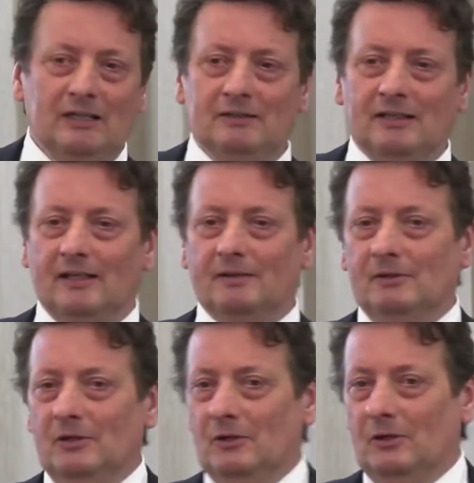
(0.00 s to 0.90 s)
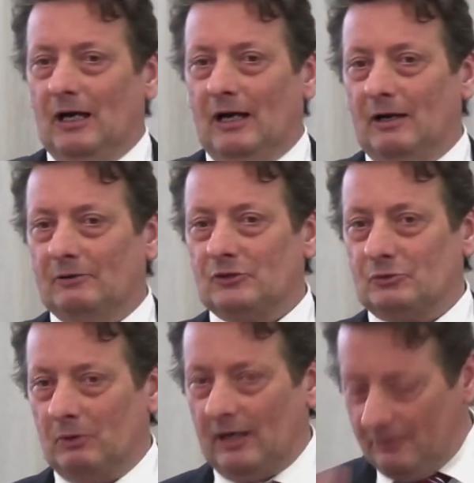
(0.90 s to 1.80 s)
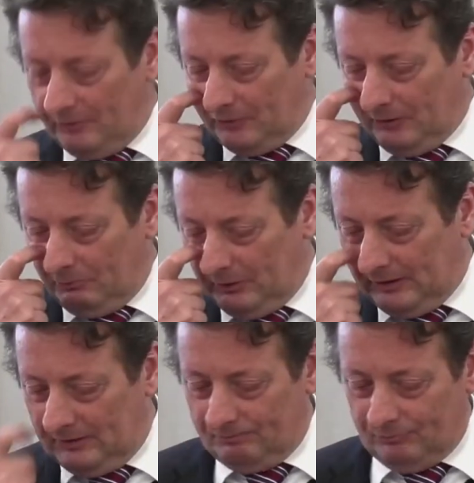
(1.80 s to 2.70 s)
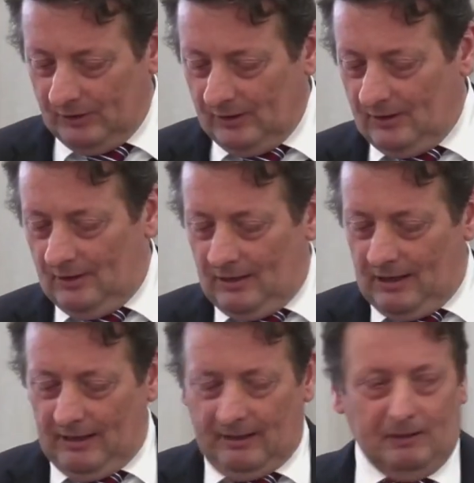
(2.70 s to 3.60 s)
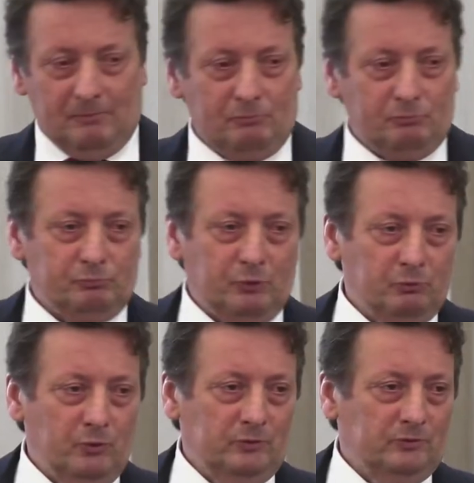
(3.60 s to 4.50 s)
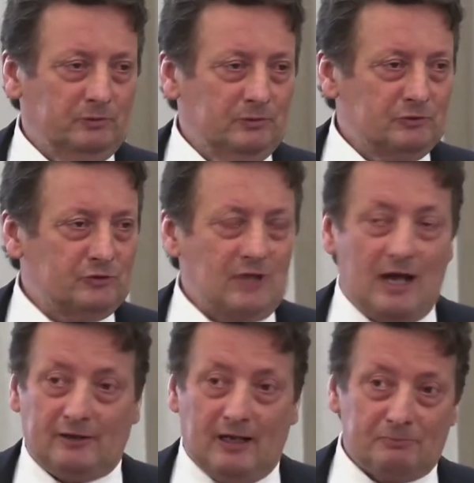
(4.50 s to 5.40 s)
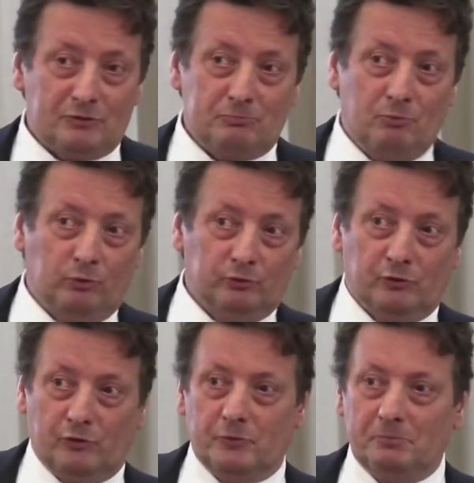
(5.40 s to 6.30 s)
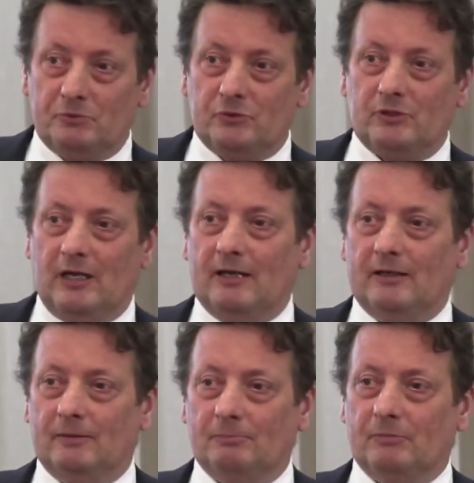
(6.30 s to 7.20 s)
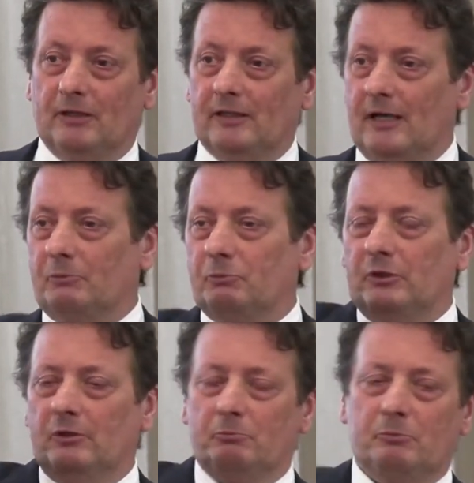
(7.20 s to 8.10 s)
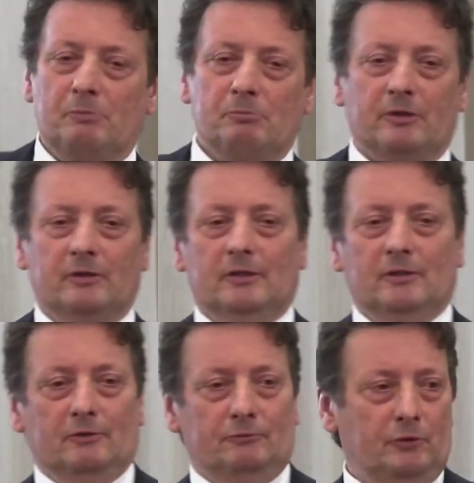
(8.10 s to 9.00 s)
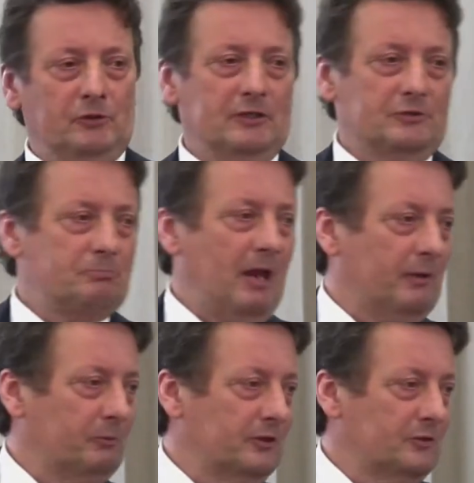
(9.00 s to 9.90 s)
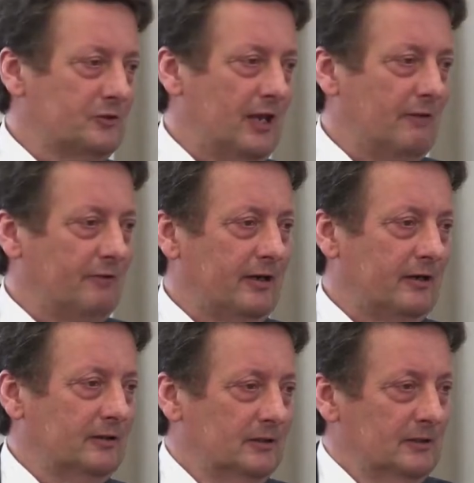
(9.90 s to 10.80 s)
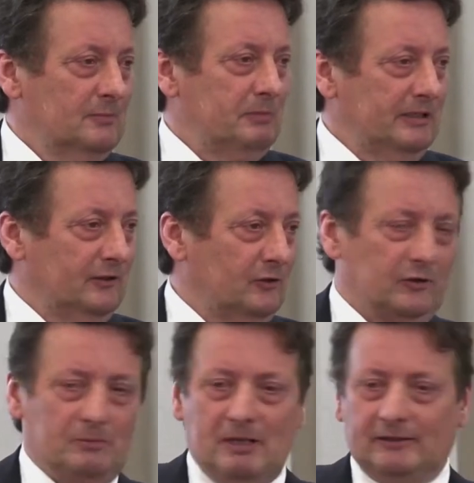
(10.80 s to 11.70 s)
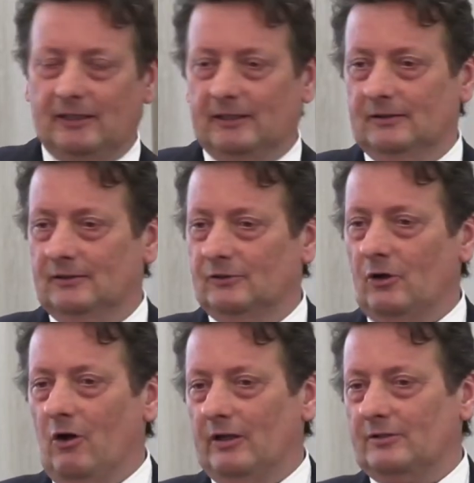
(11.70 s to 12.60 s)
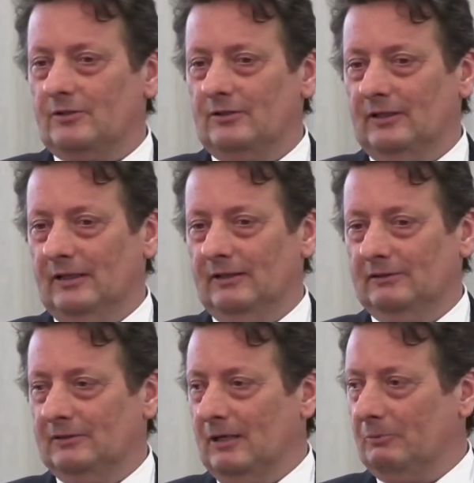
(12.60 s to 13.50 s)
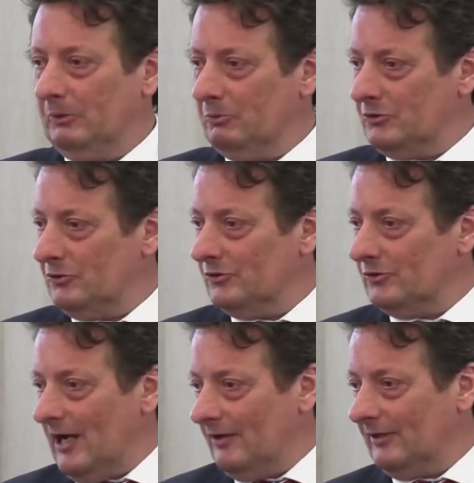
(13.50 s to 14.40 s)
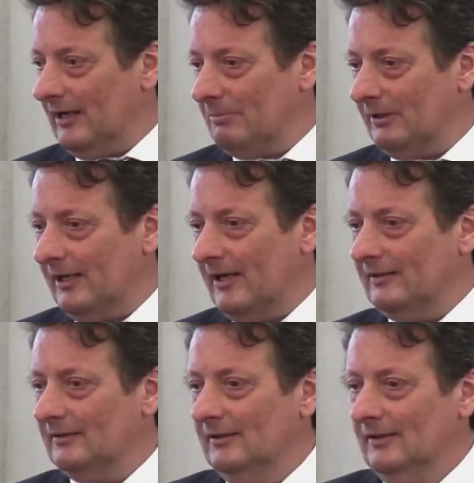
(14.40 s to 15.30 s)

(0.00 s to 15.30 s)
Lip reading: Now, just one other thing, we will start up small groups. Again, remember a few years back we used to have our meeting on a Monday night, and we wish to start that up again.